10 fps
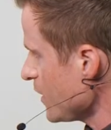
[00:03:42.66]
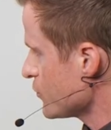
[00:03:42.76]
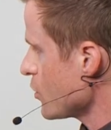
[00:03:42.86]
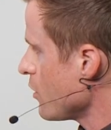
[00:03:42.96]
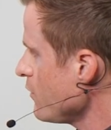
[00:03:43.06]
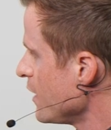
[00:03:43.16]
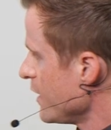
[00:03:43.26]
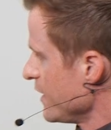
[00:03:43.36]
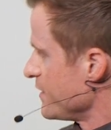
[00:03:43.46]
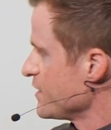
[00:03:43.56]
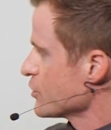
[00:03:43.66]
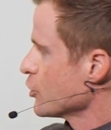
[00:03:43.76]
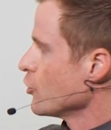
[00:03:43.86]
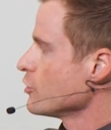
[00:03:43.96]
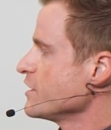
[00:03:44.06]
So, this
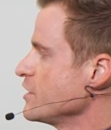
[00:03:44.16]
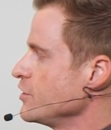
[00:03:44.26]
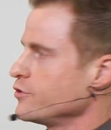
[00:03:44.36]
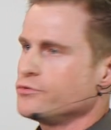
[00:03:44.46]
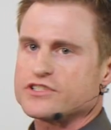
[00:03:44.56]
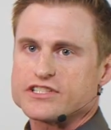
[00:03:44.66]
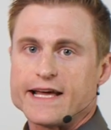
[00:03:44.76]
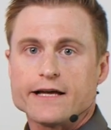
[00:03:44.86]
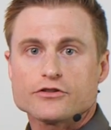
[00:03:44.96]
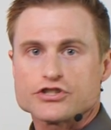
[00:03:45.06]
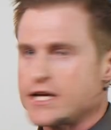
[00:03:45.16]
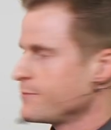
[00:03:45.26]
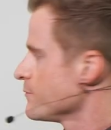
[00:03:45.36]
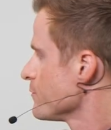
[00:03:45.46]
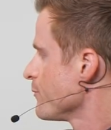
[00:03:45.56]
curly Q snail
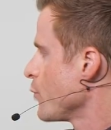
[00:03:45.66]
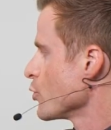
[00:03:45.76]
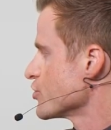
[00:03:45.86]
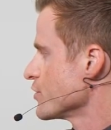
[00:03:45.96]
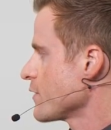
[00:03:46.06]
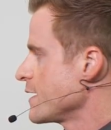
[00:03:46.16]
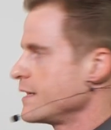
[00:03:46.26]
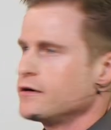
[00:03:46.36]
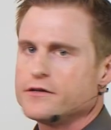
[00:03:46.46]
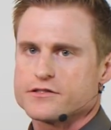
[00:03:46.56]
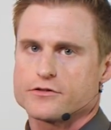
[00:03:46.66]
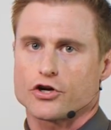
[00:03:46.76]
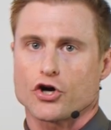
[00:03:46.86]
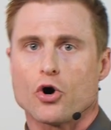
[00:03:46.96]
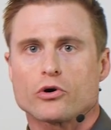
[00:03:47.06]
shaped portion right here is the
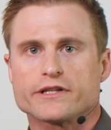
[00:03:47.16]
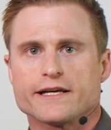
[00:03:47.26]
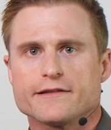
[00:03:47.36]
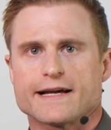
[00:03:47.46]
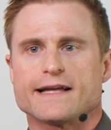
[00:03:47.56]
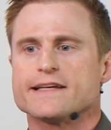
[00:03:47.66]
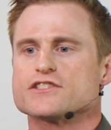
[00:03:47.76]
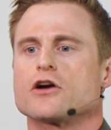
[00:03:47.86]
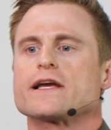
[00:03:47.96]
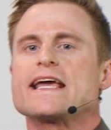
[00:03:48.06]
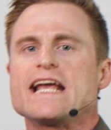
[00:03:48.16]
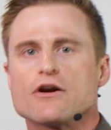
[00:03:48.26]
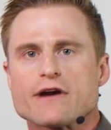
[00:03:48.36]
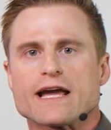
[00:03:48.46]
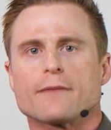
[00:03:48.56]
cochlea. That is our
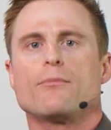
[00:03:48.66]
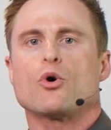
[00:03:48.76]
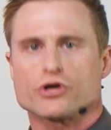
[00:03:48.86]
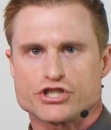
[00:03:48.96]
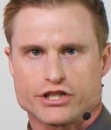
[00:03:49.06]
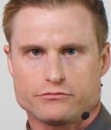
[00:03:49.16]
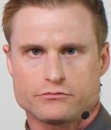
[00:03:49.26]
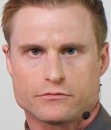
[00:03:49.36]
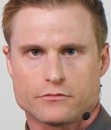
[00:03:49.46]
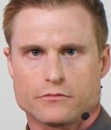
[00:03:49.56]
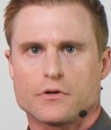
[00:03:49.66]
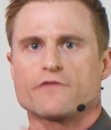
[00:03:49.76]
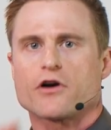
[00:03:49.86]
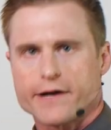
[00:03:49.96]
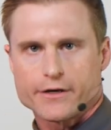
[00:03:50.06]
hearing portion
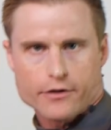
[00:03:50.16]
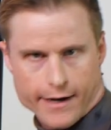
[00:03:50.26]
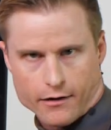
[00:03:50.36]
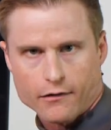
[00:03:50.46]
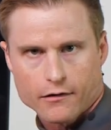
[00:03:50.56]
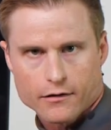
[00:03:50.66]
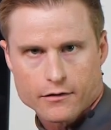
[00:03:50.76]
of our inner ear.